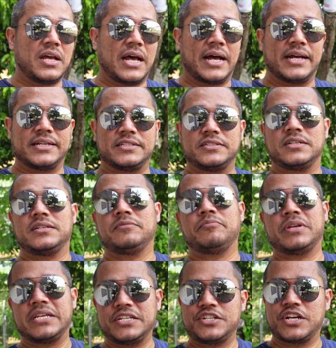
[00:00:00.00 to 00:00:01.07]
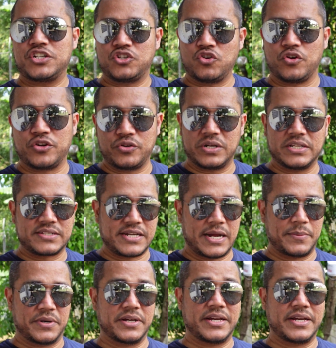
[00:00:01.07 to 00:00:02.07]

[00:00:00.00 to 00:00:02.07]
and me just showing you this camera.